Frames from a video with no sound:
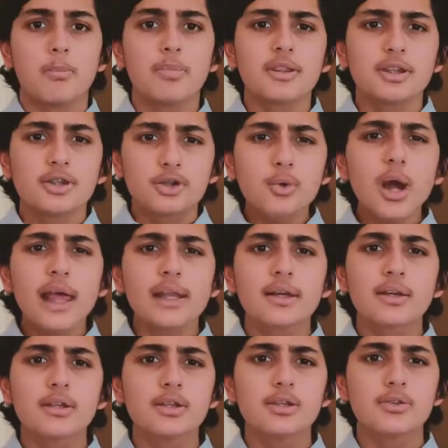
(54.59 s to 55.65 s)
But the true
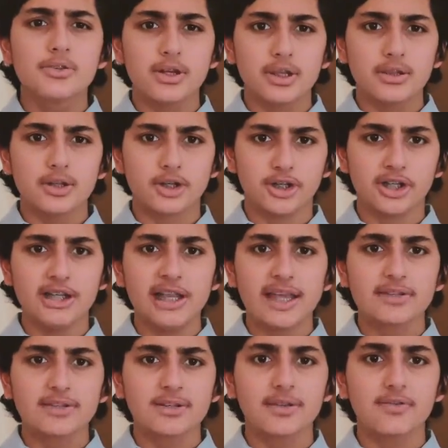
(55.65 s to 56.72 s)
elegance of string theory
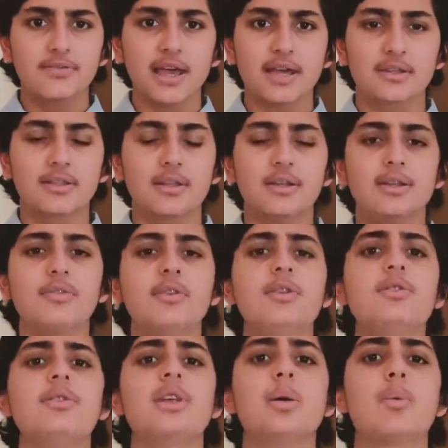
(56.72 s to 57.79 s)
lies in the fact that
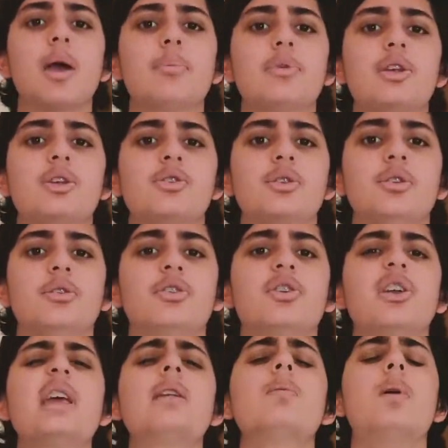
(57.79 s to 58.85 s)
different string vibrations
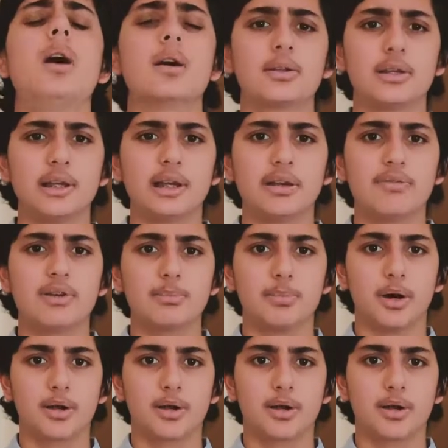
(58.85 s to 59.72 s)
create vastly different